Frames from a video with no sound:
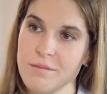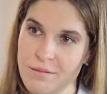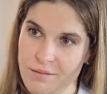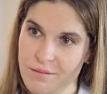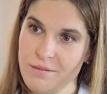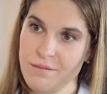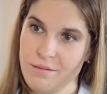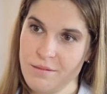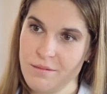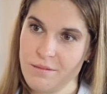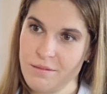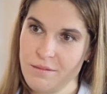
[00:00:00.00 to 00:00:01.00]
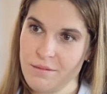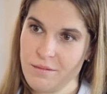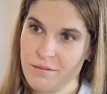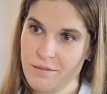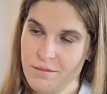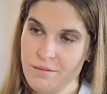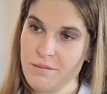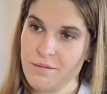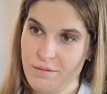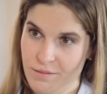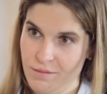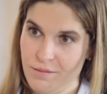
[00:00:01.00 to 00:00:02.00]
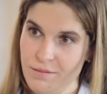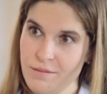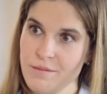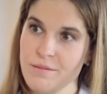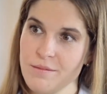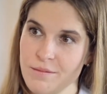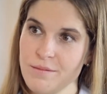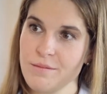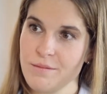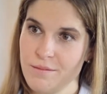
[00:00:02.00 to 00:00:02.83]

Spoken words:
finally getting all the right people in the room